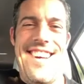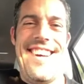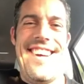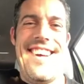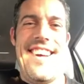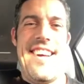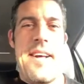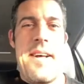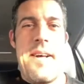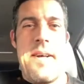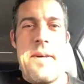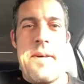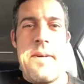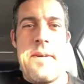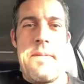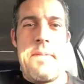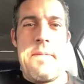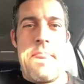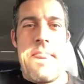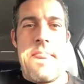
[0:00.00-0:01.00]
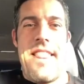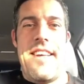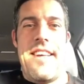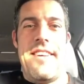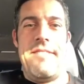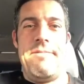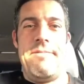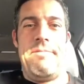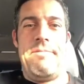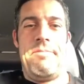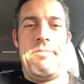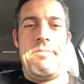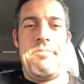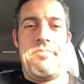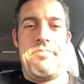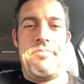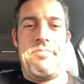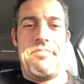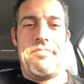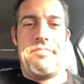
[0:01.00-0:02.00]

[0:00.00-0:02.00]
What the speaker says: here, without some of these numbers, people